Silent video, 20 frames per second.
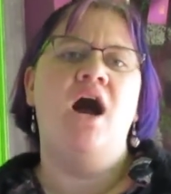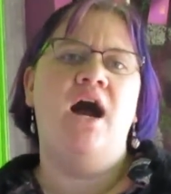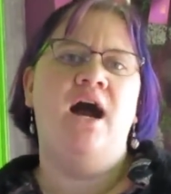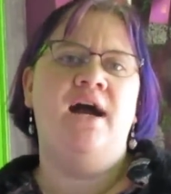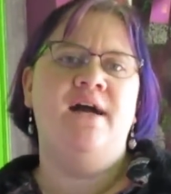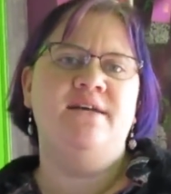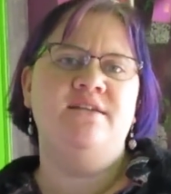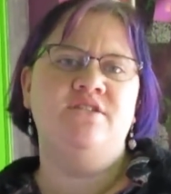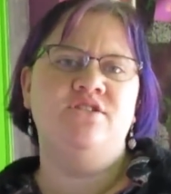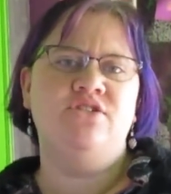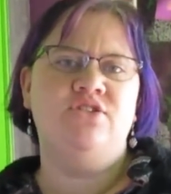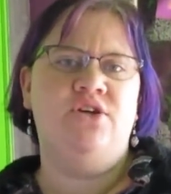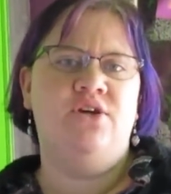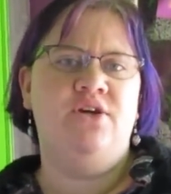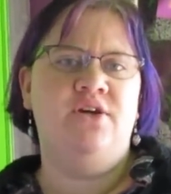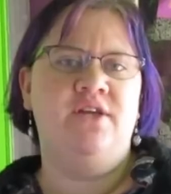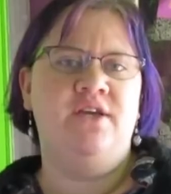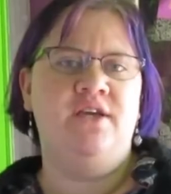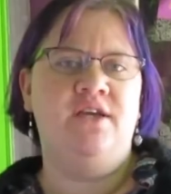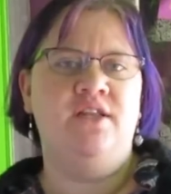I
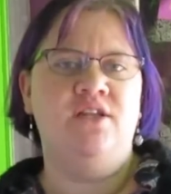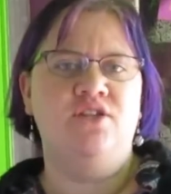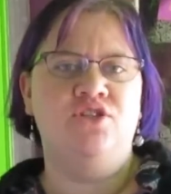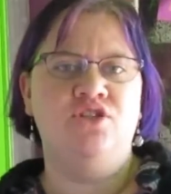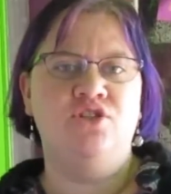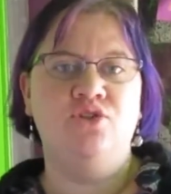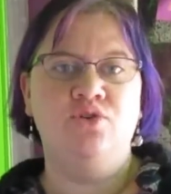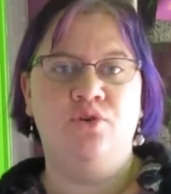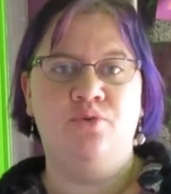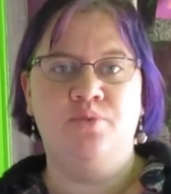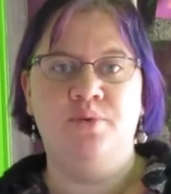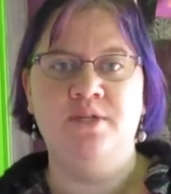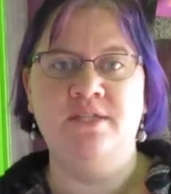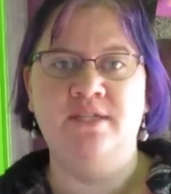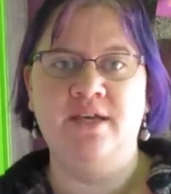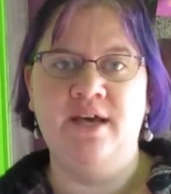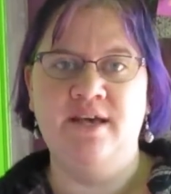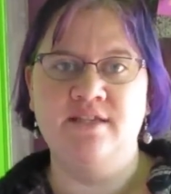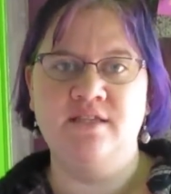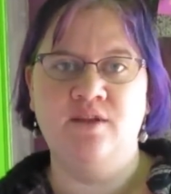started to do a
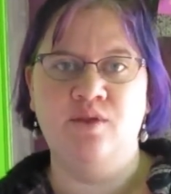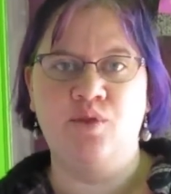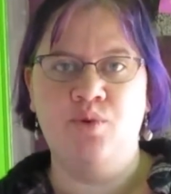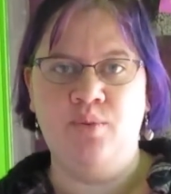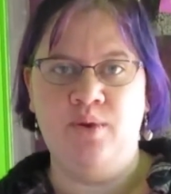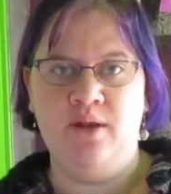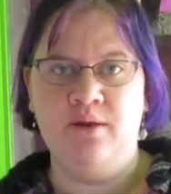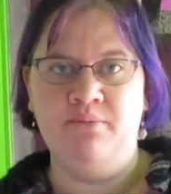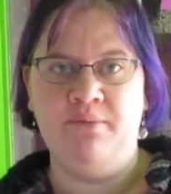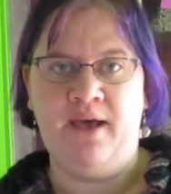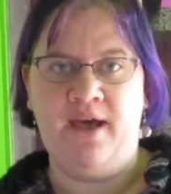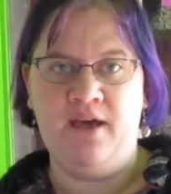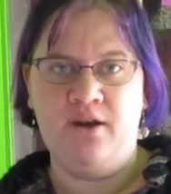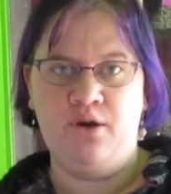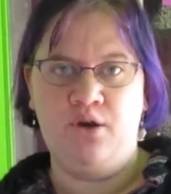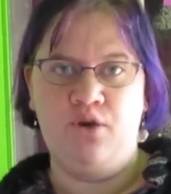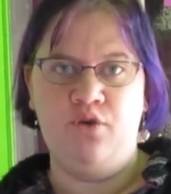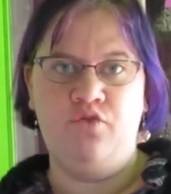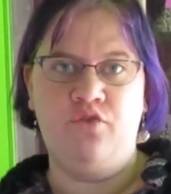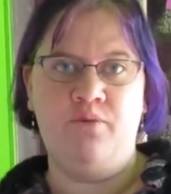retest of the written
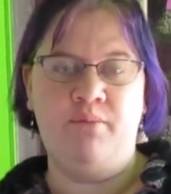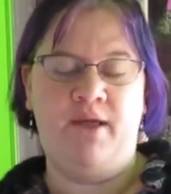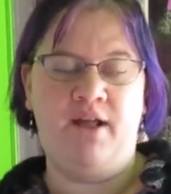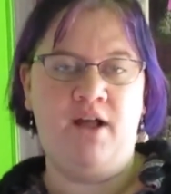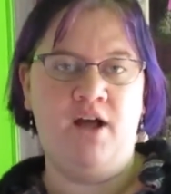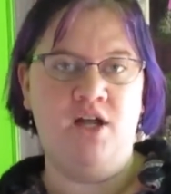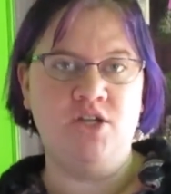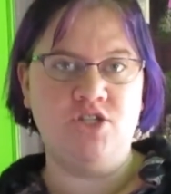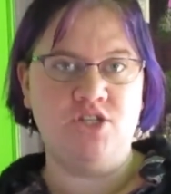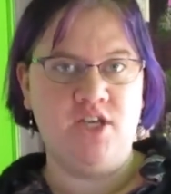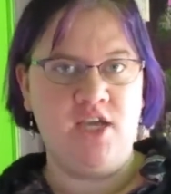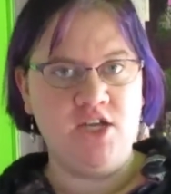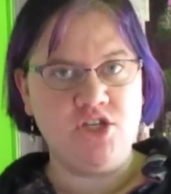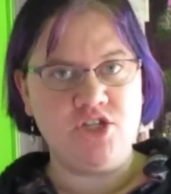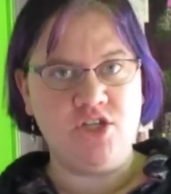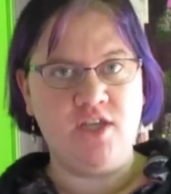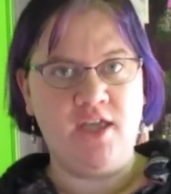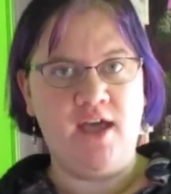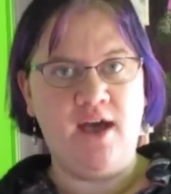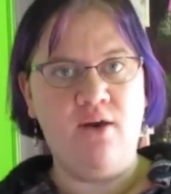pattern for my
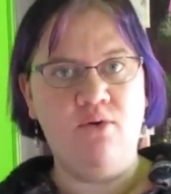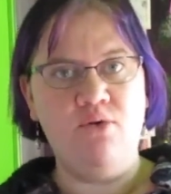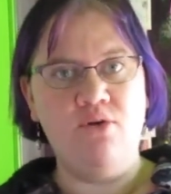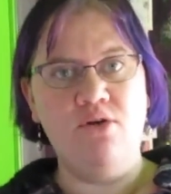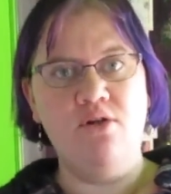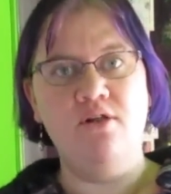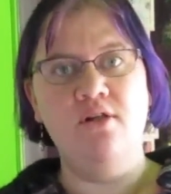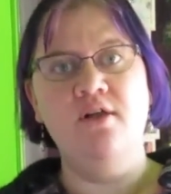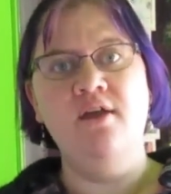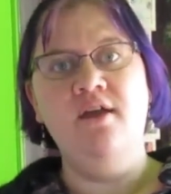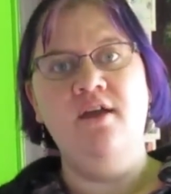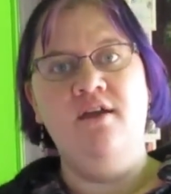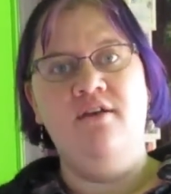cogitation cowl.